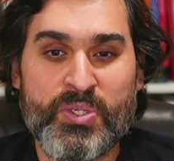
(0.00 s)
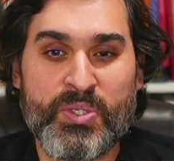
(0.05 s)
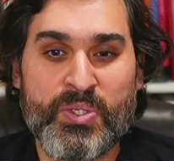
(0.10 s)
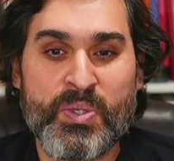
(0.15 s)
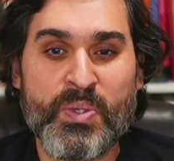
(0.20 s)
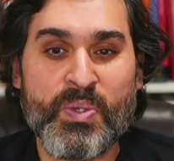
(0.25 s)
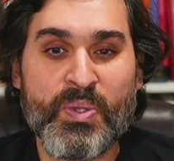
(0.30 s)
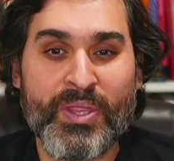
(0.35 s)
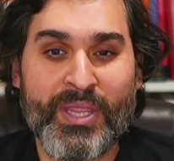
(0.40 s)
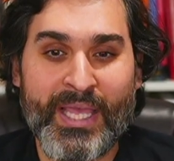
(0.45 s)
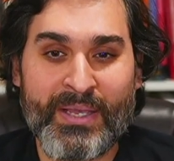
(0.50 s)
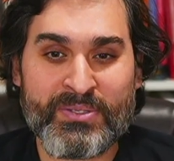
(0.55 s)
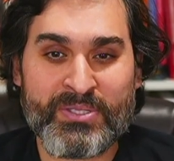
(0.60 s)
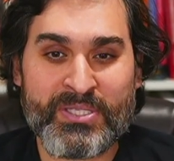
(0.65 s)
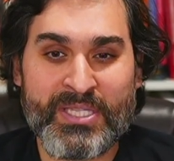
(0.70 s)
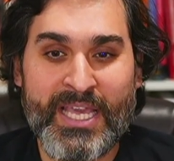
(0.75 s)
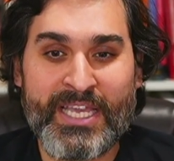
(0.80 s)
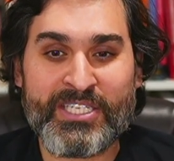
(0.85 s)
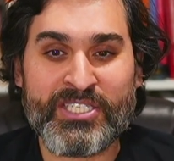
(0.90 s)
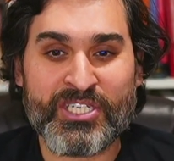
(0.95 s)

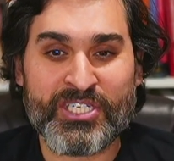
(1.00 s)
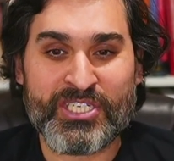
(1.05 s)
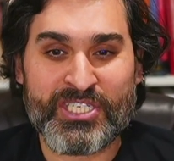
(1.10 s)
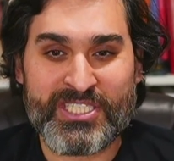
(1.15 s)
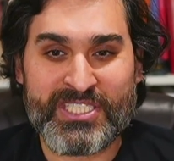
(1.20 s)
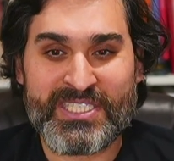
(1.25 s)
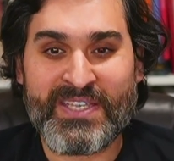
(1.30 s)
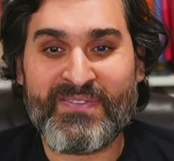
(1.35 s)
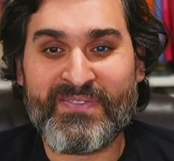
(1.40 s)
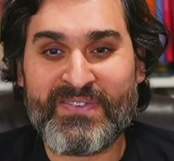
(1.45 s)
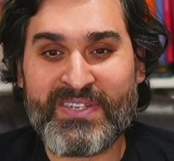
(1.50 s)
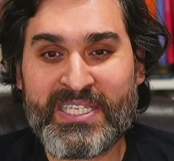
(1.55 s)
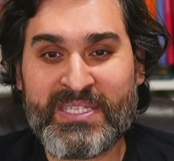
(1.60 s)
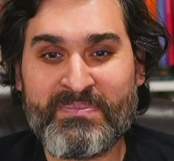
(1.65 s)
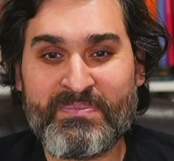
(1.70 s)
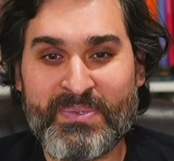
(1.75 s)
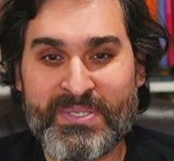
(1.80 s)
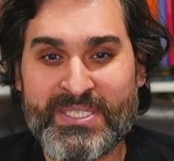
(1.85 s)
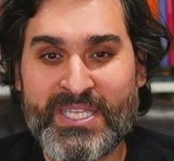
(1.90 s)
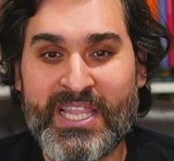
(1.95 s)

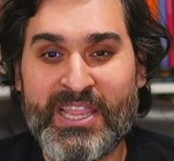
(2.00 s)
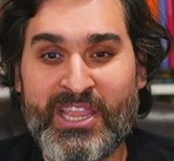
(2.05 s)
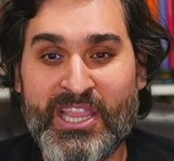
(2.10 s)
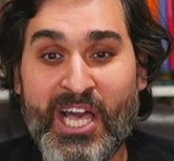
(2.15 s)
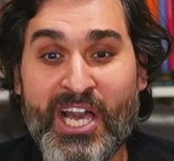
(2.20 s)
2,817%